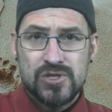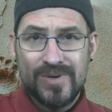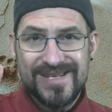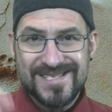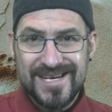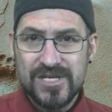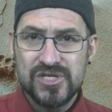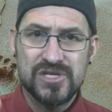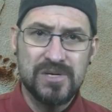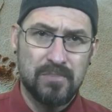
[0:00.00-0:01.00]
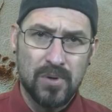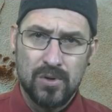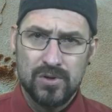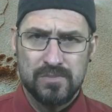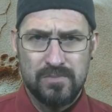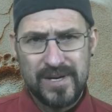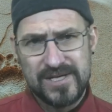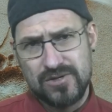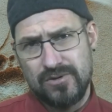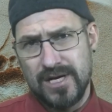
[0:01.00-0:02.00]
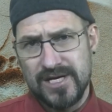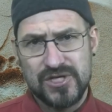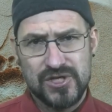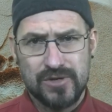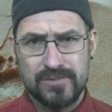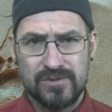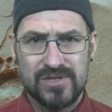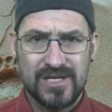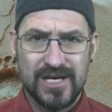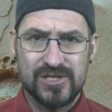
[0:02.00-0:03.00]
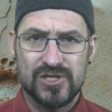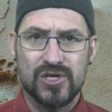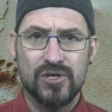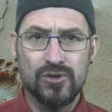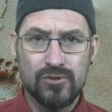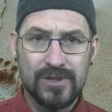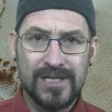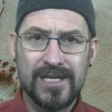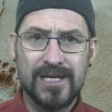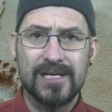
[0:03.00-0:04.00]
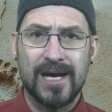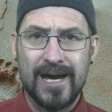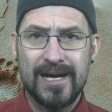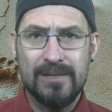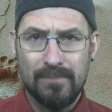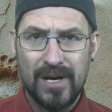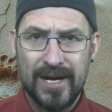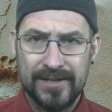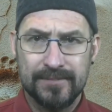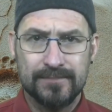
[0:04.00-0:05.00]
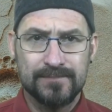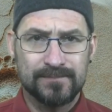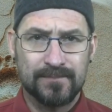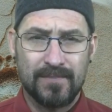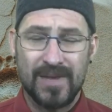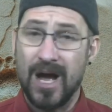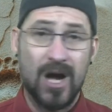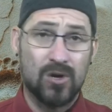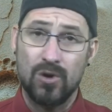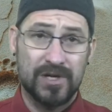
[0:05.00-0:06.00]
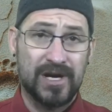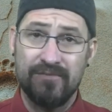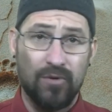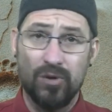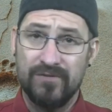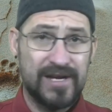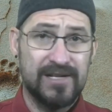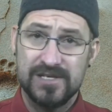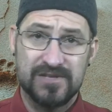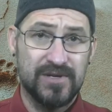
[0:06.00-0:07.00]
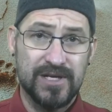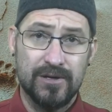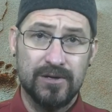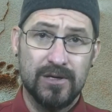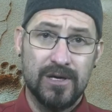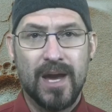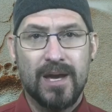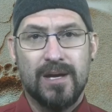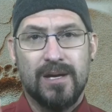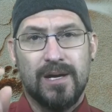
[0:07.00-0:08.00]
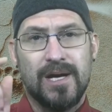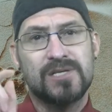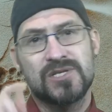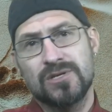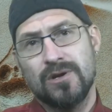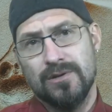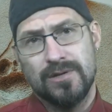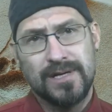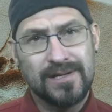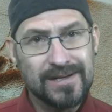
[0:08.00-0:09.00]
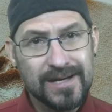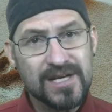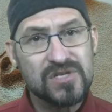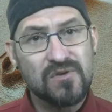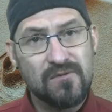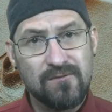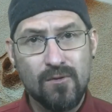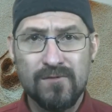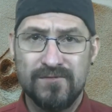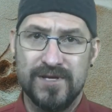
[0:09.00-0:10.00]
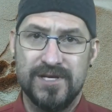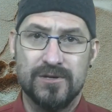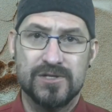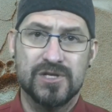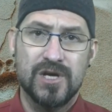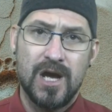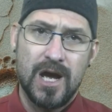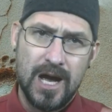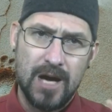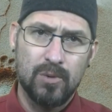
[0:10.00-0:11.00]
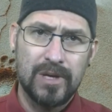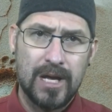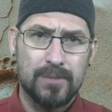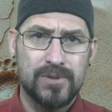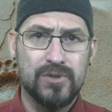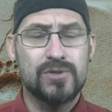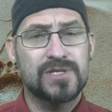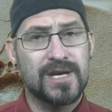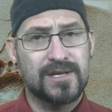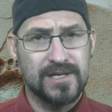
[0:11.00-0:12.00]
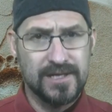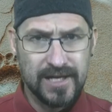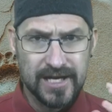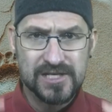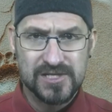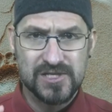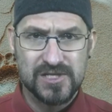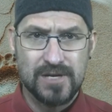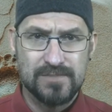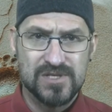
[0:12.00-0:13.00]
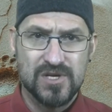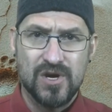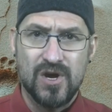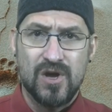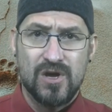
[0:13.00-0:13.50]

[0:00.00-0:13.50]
To intentionally build better relationships with teenagers, you need a plan. Now, I can't cover all of that in this video. And so, in the next 4 videos, I will help you take the next steps